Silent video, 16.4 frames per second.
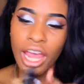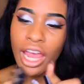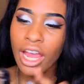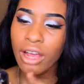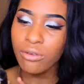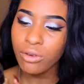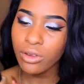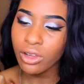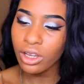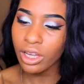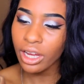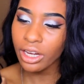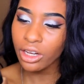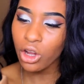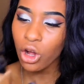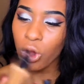And for the
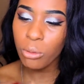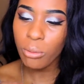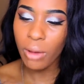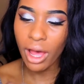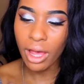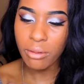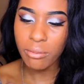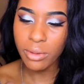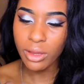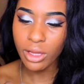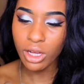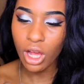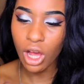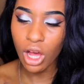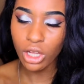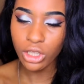Lancome, I am in the
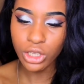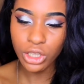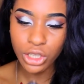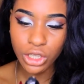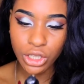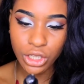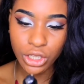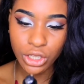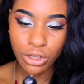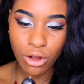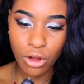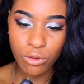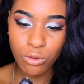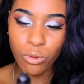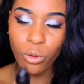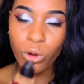color
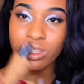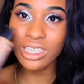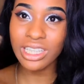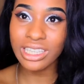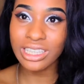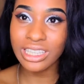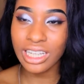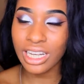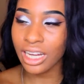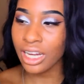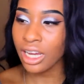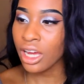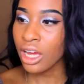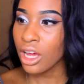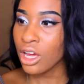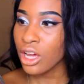460
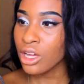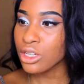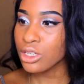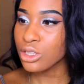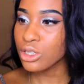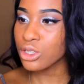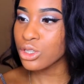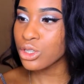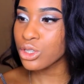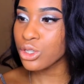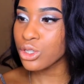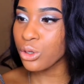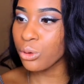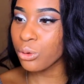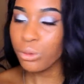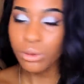
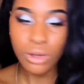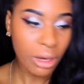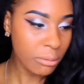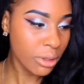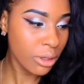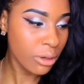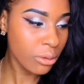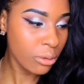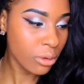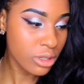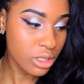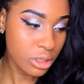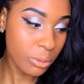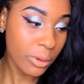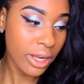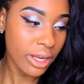Sue W or
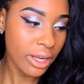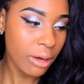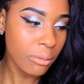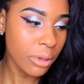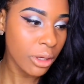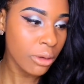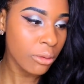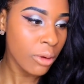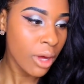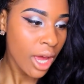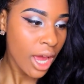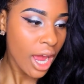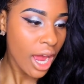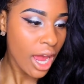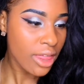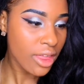Suede W.
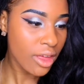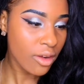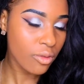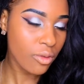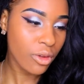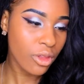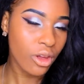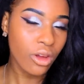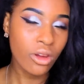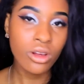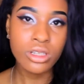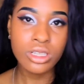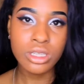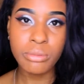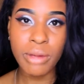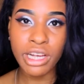And then for the
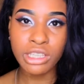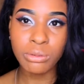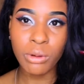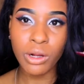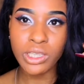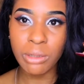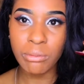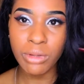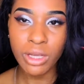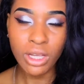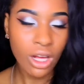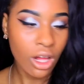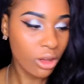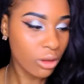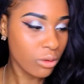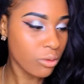Smashbox, I'm in the
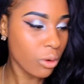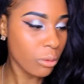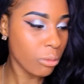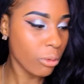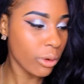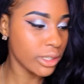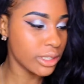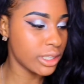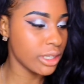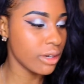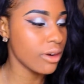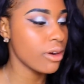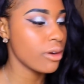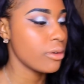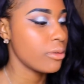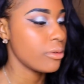color
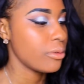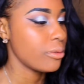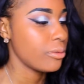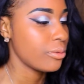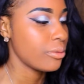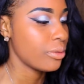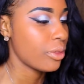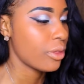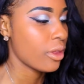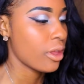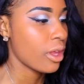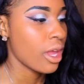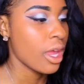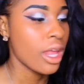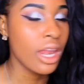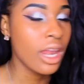4.0.
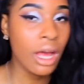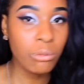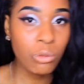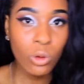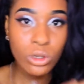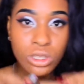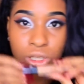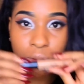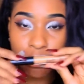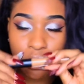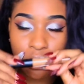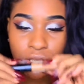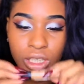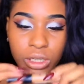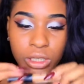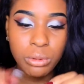Now I'm going to
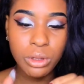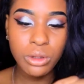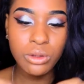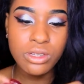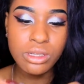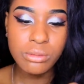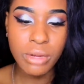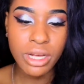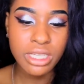proceed with using my